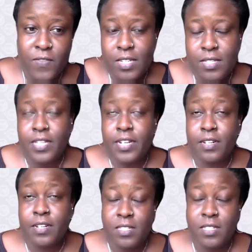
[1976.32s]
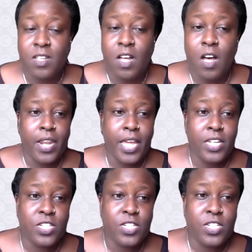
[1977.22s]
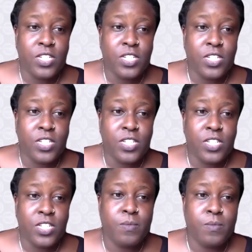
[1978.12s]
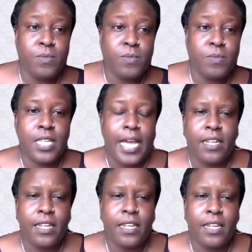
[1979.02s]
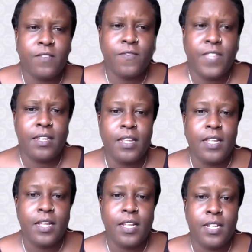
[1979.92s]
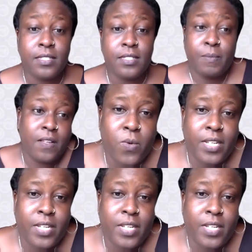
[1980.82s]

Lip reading: their dissolving relations, they kind of then look to themselves. There was someone that